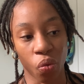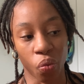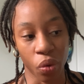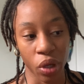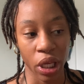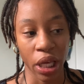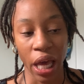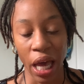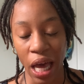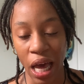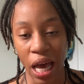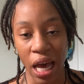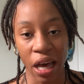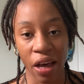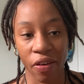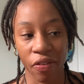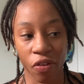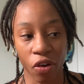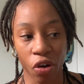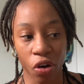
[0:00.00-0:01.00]
We
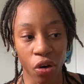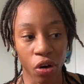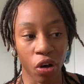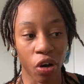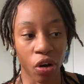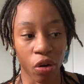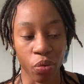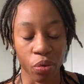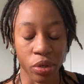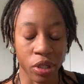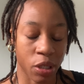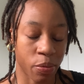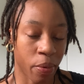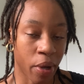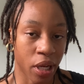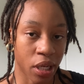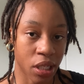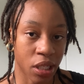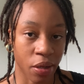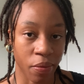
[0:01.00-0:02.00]
have a,
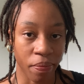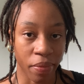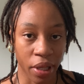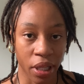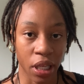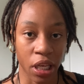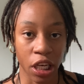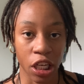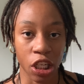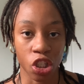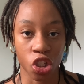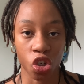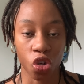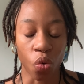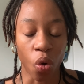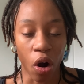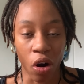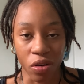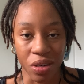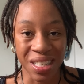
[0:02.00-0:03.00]
responsibility to
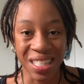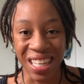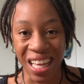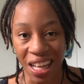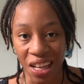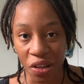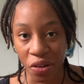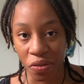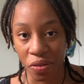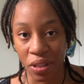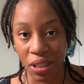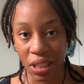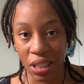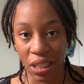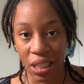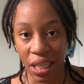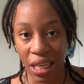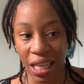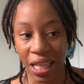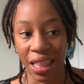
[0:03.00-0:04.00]

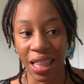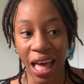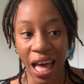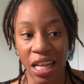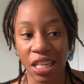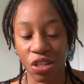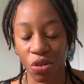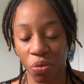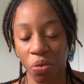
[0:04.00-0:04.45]
ourselves. And that's